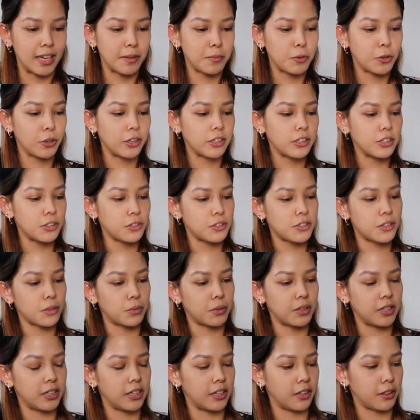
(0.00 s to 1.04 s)
am going to use the
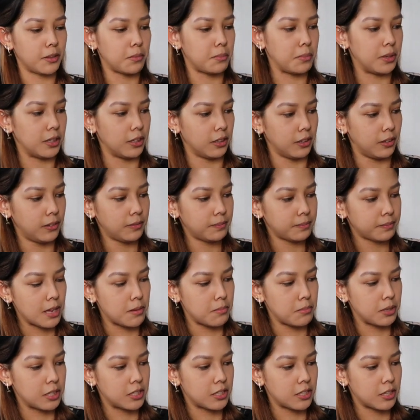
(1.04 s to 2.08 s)
one here in the middle
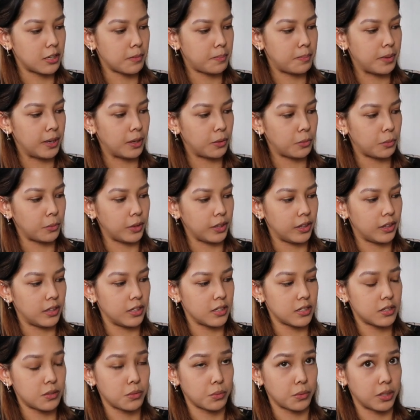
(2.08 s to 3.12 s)
and mix it a bit with
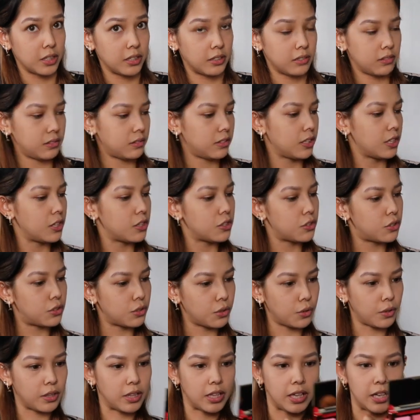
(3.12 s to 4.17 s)
this one.
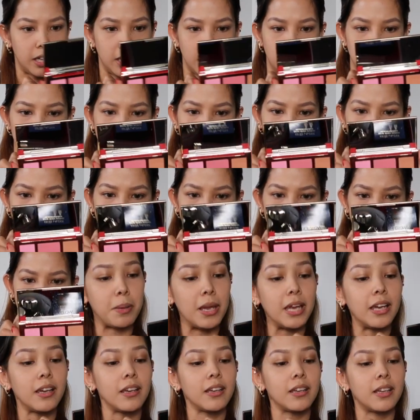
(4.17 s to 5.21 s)
So that is the
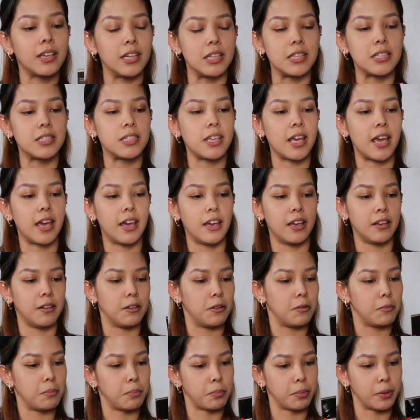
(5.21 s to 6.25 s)
Pink Kiss
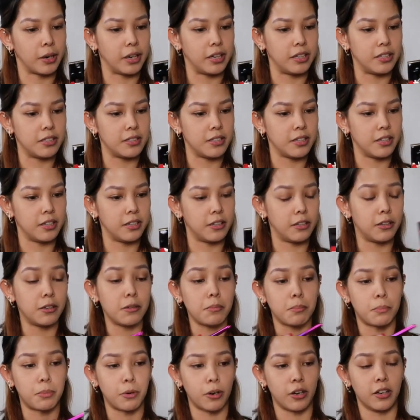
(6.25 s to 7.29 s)
and Brazen
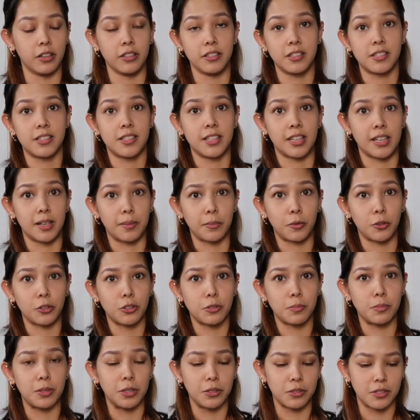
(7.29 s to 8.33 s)
Bronze that I'm going
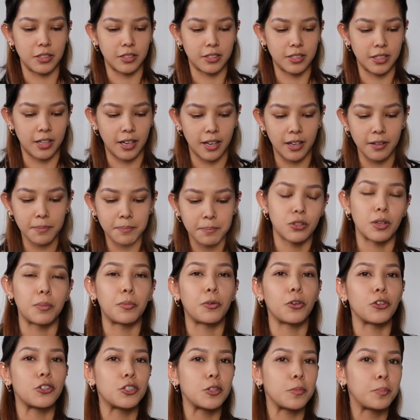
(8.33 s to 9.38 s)
to be using today. So I'm
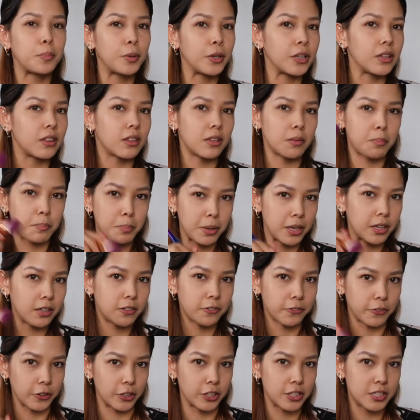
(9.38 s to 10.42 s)
going to put the pink
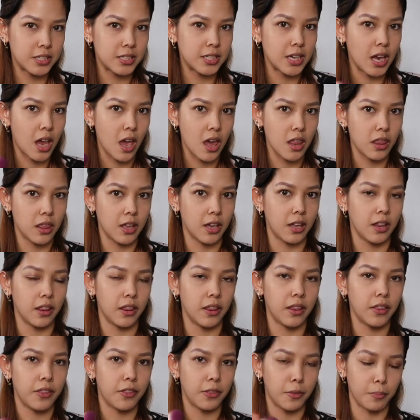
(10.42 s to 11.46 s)
first and
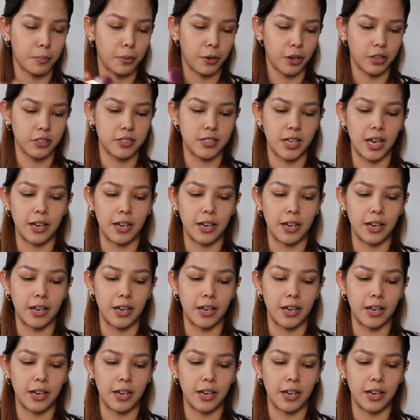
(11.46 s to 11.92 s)
then the bronze